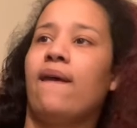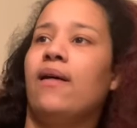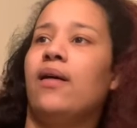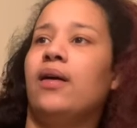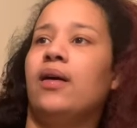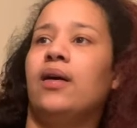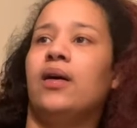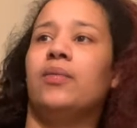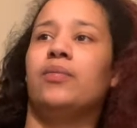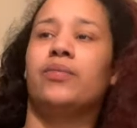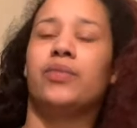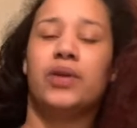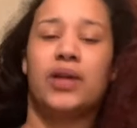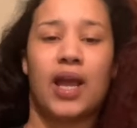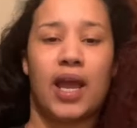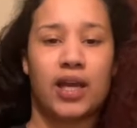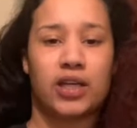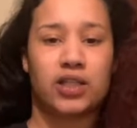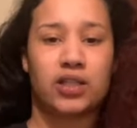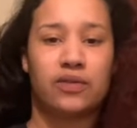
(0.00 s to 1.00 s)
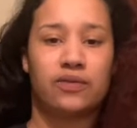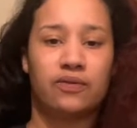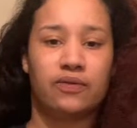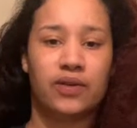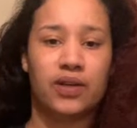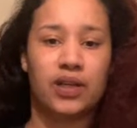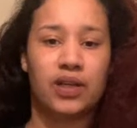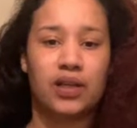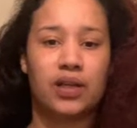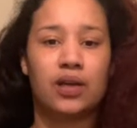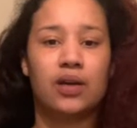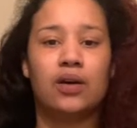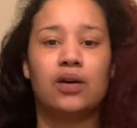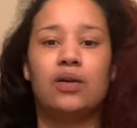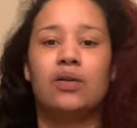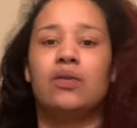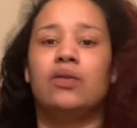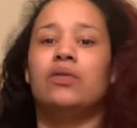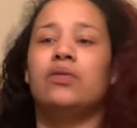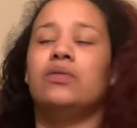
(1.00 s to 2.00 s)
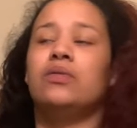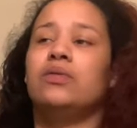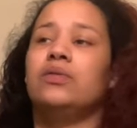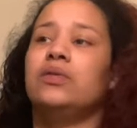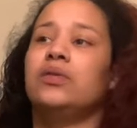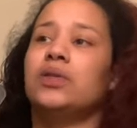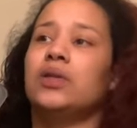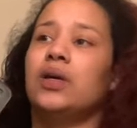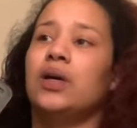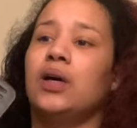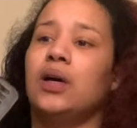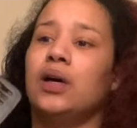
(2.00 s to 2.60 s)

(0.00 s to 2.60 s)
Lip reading: reaction videos,